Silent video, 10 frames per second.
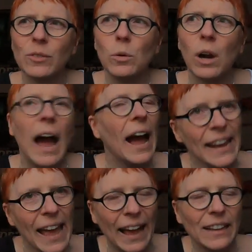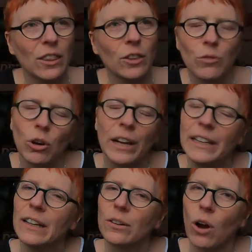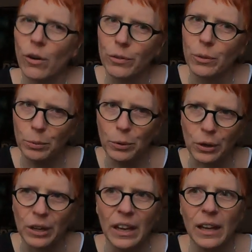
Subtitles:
or I had the wrong idea of the book.